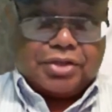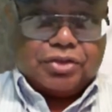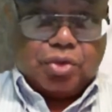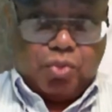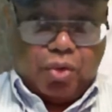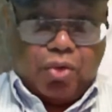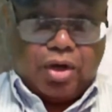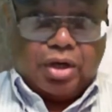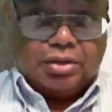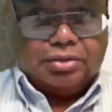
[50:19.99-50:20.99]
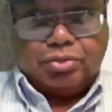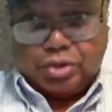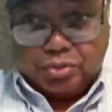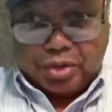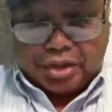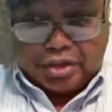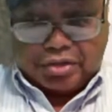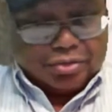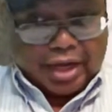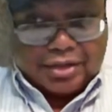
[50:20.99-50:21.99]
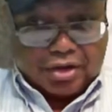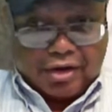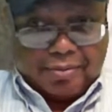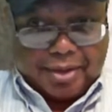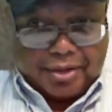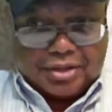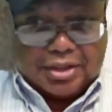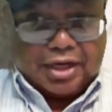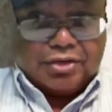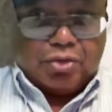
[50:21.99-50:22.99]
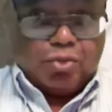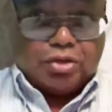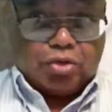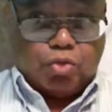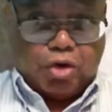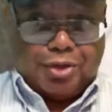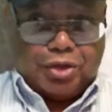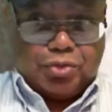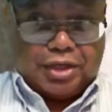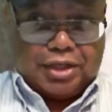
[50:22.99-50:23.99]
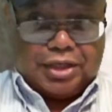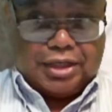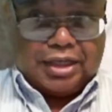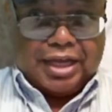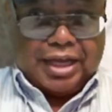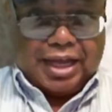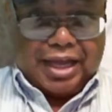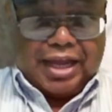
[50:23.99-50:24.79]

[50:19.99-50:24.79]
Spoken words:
Since the war, which we're going to not talk about today, there was a war between the